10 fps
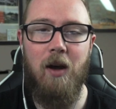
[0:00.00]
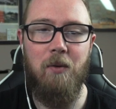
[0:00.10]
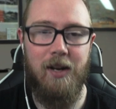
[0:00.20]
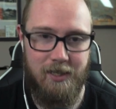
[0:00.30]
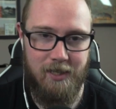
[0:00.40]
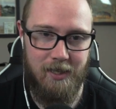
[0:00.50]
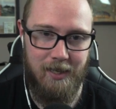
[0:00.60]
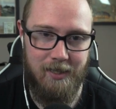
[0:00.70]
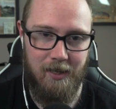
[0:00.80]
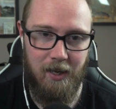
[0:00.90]
one, it just
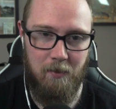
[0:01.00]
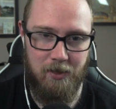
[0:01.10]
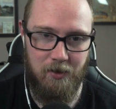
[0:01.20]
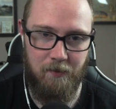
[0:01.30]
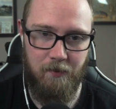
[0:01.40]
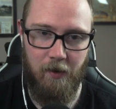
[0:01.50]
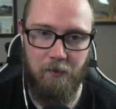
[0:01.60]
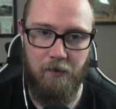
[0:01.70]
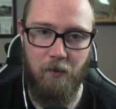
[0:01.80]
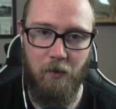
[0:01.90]
says that I could be doing
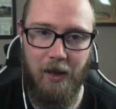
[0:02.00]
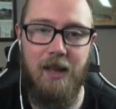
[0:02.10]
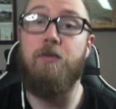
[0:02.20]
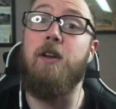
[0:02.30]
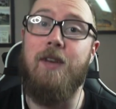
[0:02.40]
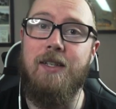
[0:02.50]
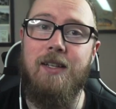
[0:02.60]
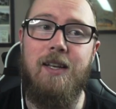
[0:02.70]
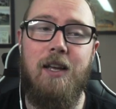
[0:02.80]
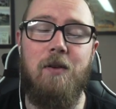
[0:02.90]
5.4k.
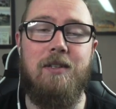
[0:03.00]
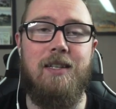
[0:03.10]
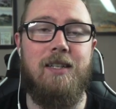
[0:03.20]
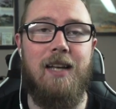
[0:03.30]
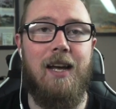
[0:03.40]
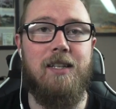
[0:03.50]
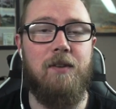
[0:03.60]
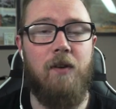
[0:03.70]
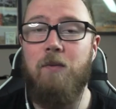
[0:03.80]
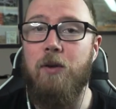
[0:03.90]
Previously, it was listed as
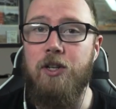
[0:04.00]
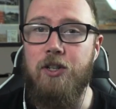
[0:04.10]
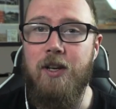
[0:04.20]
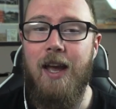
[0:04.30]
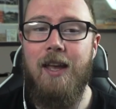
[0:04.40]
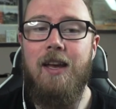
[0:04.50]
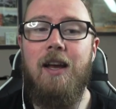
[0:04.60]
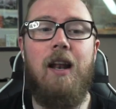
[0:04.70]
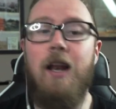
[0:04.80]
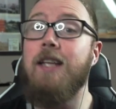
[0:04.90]
5.2k.
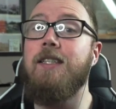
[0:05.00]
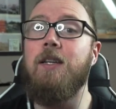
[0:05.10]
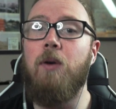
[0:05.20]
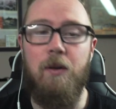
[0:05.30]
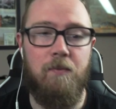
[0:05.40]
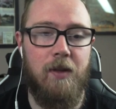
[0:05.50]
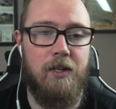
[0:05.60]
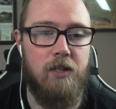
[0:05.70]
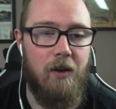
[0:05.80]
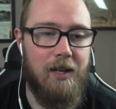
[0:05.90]
Let's see why.
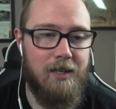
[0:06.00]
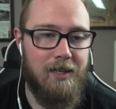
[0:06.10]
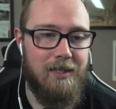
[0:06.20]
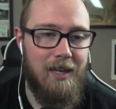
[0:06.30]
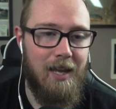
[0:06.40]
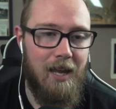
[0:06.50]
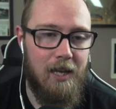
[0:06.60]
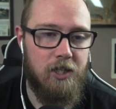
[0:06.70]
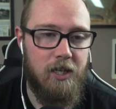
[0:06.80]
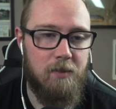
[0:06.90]
So as I can see here,
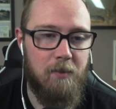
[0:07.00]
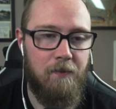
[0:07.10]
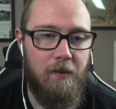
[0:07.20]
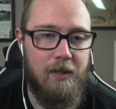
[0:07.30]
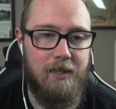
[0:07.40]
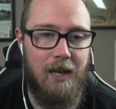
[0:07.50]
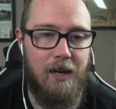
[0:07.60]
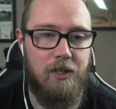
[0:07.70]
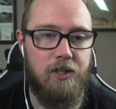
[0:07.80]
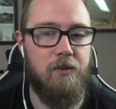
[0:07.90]
it's changed my first
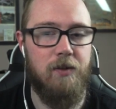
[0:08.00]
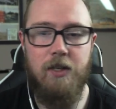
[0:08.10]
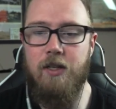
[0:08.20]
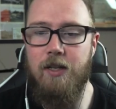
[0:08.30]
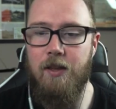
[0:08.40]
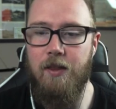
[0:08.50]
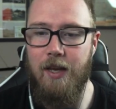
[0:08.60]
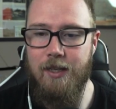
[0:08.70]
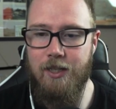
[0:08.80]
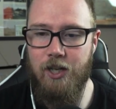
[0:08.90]
talent to sudden death.
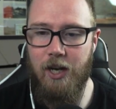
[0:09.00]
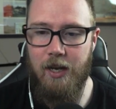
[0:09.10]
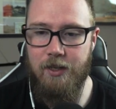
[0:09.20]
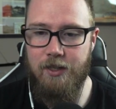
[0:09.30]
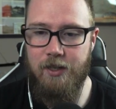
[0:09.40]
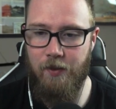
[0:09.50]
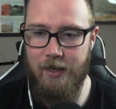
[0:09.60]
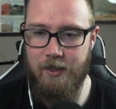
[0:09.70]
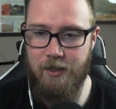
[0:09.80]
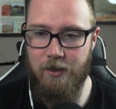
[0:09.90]
It's changed
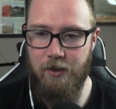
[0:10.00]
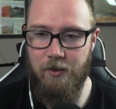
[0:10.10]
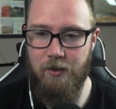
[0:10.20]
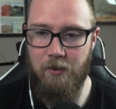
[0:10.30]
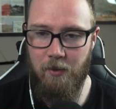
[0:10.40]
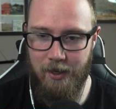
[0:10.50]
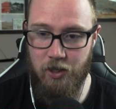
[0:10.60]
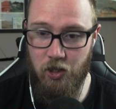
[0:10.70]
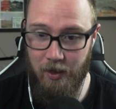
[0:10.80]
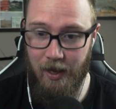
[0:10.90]
this to
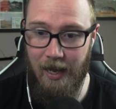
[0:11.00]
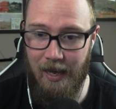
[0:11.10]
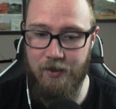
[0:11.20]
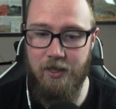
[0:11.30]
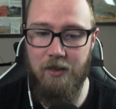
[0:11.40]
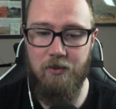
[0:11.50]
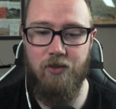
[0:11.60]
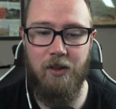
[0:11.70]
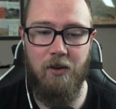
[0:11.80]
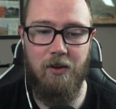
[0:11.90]
ensure that I have eternal
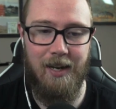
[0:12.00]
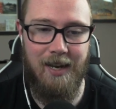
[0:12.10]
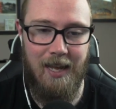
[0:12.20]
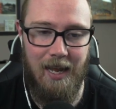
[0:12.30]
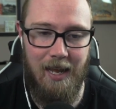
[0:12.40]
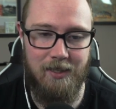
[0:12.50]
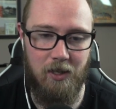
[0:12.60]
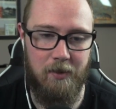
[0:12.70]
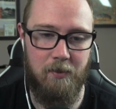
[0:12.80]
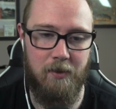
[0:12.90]
strength on. And here it's
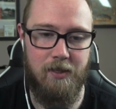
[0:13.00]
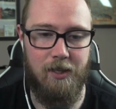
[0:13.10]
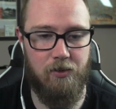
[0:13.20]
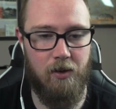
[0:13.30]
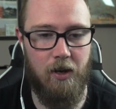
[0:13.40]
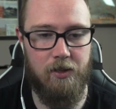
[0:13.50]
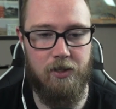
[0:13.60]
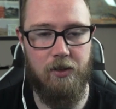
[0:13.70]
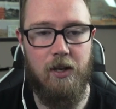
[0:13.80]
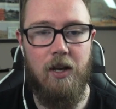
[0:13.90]
told me to put celestial guidance on.